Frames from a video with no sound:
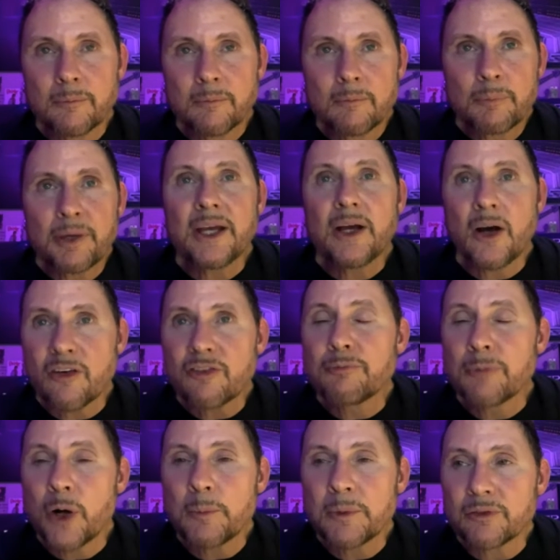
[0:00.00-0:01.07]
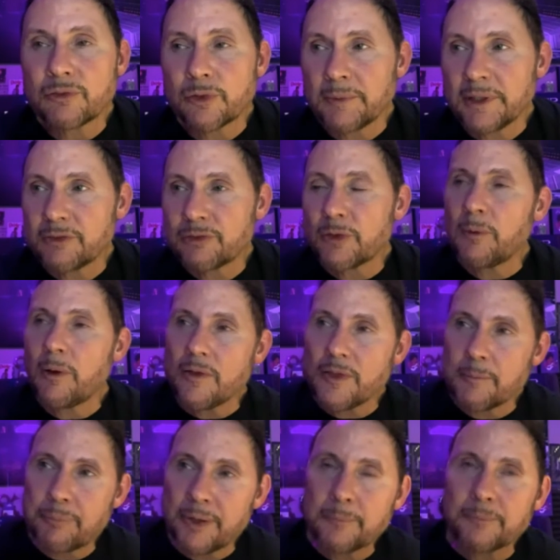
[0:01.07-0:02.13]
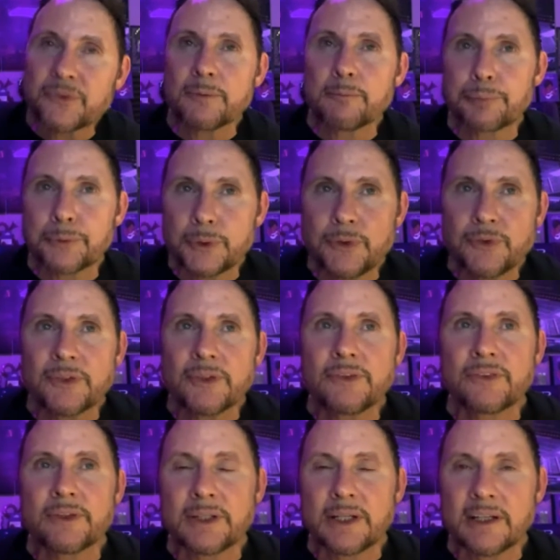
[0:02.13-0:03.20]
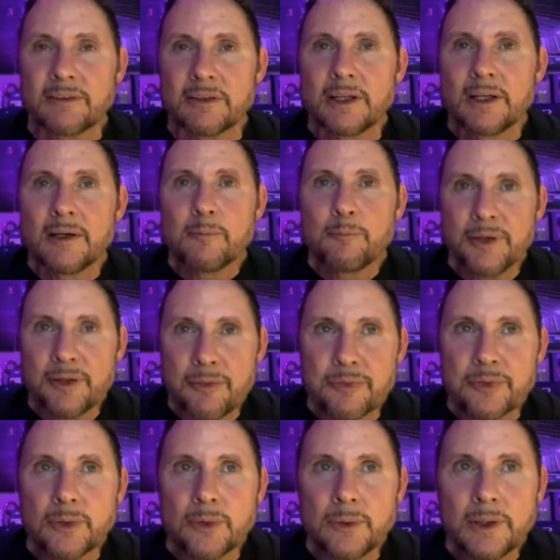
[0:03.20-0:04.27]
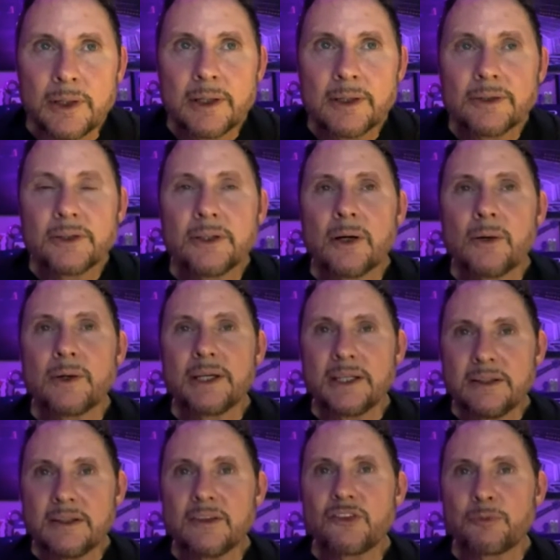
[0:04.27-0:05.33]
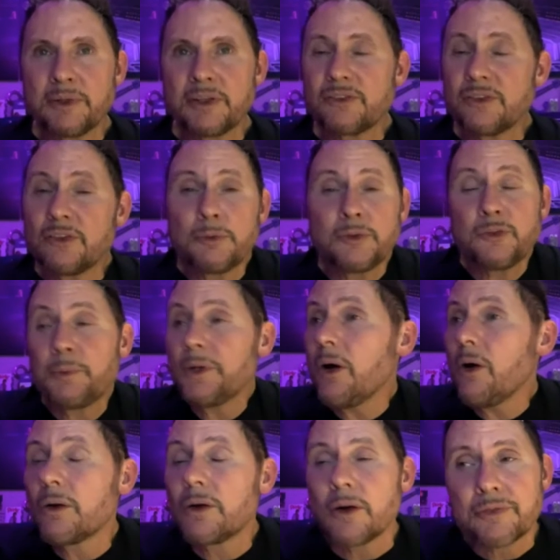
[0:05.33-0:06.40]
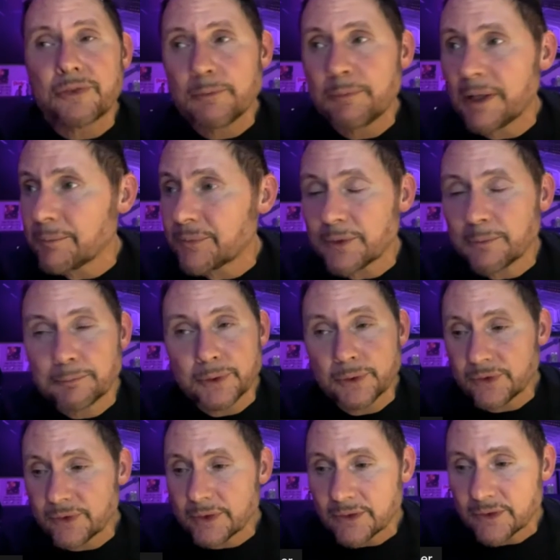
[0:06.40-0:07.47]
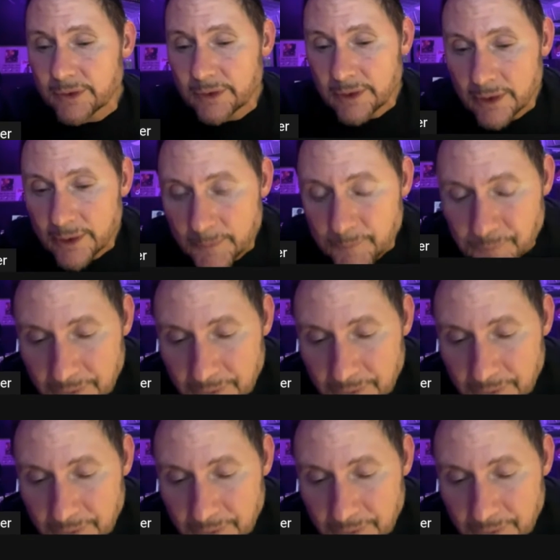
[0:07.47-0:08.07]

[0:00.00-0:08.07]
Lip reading: payoff moment for me, from all the bumps and bruises that I'd been through, you know, in this business, which we all go through bumps and bruises, you know.